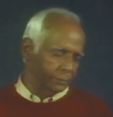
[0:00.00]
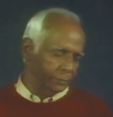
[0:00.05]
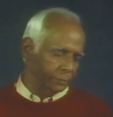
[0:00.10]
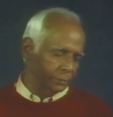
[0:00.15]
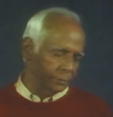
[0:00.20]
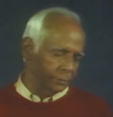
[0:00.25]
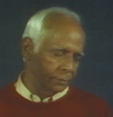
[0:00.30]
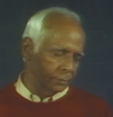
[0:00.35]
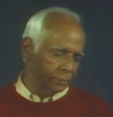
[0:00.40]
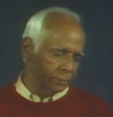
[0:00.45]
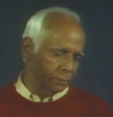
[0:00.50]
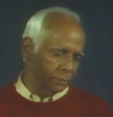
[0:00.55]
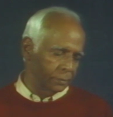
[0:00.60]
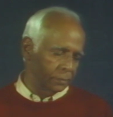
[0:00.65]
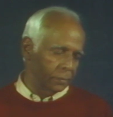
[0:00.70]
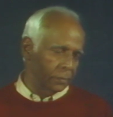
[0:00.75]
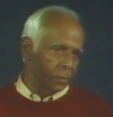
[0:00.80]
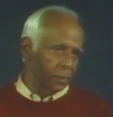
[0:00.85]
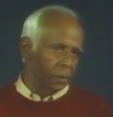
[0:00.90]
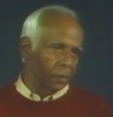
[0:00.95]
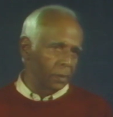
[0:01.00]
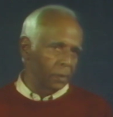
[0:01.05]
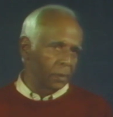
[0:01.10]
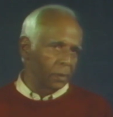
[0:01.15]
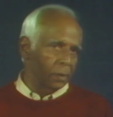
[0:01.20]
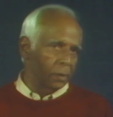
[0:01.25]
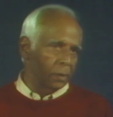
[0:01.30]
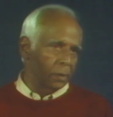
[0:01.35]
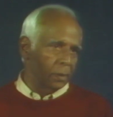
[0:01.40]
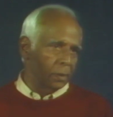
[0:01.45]

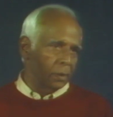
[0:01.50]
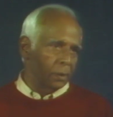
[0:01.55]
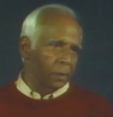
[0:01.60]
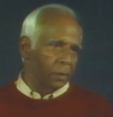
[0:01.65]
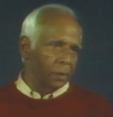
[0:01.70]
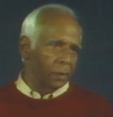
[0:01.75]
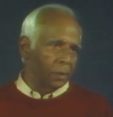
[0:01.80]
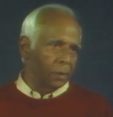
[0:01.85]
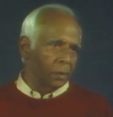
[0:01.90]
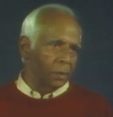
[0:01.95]
Nothing is said.